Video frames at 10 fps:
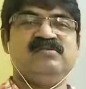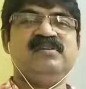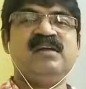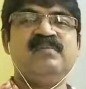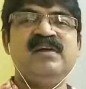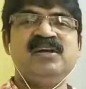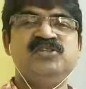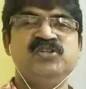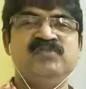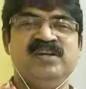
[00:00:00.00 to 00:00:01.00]
tremendous
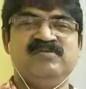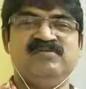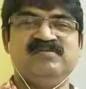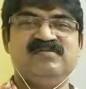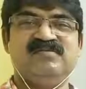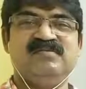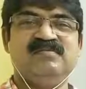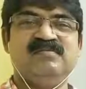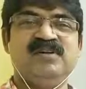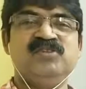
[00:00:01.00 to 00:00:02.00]
huge value,
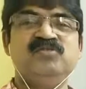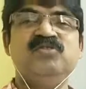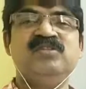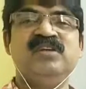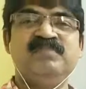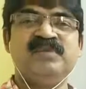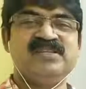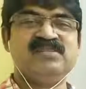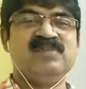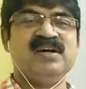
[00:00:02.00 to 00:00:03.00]
because we know the importance
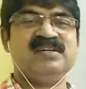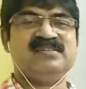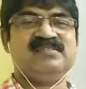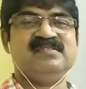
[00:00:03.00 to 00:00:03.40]
of water.